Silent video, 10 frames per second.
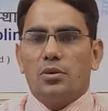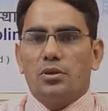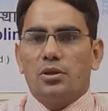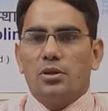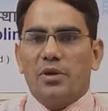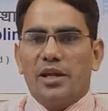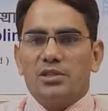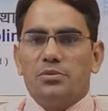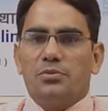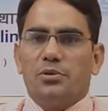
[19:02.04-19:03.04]
the
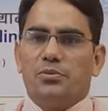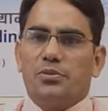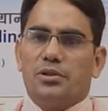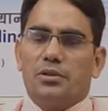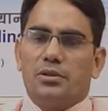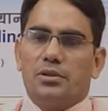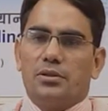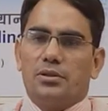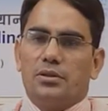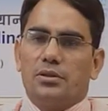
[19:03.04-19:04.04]
management people,
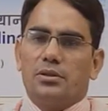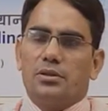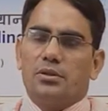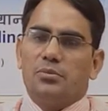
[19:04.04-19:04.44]
the